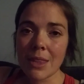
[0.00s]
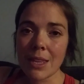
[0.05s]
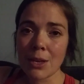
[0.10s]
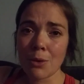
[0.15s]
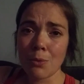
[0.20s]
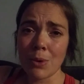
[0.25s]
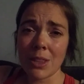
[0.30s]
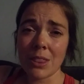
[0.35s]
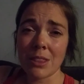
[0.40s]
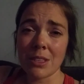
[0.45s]

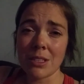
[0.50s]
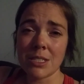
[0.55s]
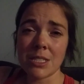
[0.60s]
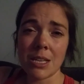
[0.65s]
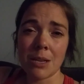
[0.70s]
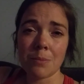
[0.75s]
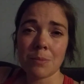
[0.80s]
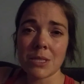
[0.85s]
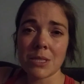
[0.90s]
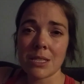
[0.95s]
with the
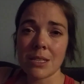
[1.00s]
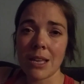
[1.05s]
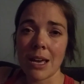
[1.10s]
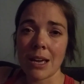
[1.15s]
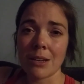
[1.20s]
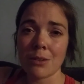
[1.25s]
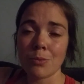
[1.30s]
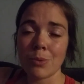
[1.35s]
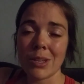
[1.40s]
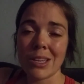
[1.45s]
tips
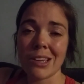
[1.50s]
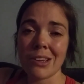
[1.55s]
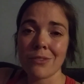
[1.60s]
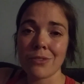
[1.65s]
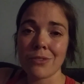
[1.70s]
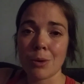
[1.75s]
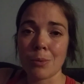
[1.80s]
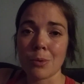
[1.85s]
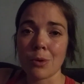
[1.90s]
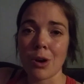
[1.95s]
that we have
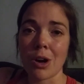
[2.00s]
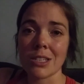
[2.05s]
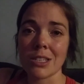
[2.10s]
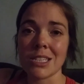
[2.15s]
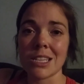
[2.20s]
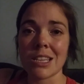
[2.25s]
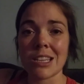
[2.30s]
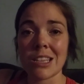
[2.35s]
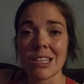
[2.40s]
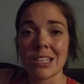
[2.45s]
come
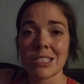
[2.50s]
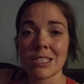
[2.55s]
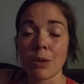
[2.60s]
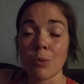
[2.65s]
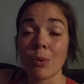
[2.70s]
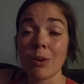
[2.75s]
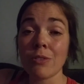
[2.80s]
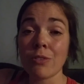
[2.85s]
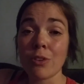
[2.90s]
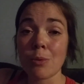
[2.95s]
across and the things that
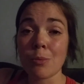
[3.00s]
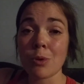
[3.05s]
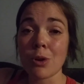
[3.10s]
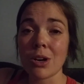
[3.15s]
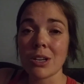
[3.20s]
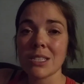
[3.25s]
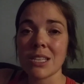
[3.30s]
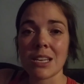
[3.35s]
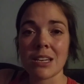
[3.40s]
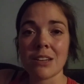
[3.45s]
we have come
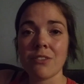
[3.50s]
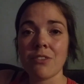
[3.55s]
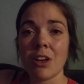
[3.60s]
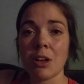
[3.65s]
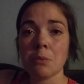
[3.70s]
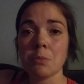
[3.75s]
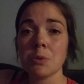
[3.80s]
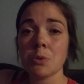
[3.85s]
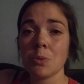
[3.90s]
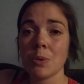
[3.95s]
across that have
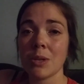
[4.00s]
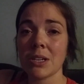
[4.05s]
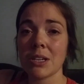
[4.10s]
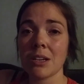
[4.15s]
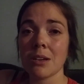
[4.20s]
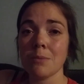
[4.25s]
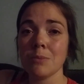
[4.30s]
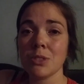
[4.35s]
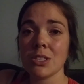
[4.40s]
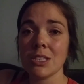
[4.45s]
helped when it
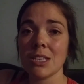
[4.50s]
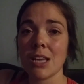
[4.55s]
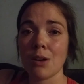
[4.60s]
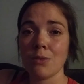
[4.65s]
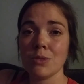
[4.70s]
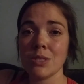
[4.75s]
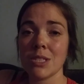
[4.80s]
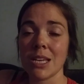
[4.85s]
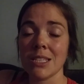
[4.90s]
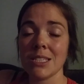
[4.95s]
comes to
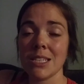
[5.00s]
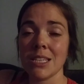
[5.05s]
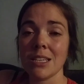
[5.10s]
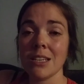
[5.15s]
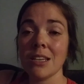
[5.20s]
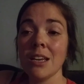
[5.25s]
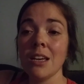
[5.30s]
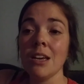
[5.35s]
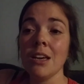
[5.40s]
downsizing.